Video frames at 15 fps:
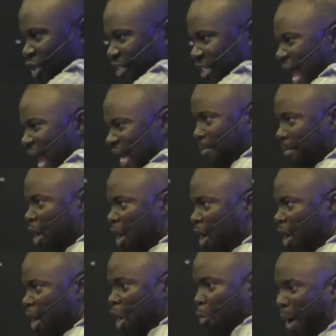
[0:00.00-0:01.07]
him when
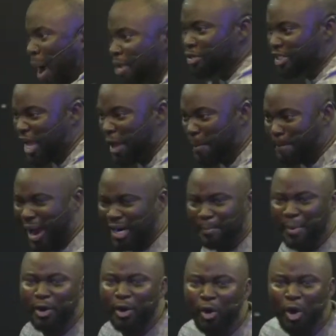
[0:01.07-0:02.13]
you see him by the mirror,
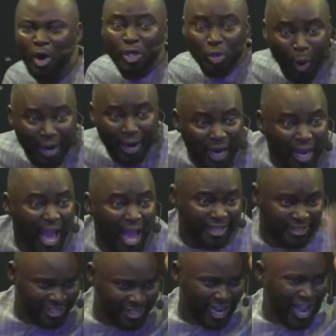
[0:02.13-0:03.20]
you are the light.
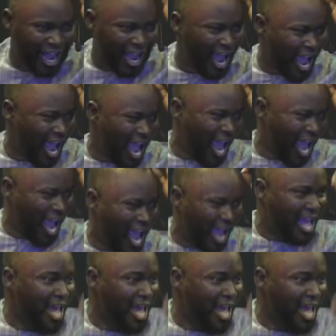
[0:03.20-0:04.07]
A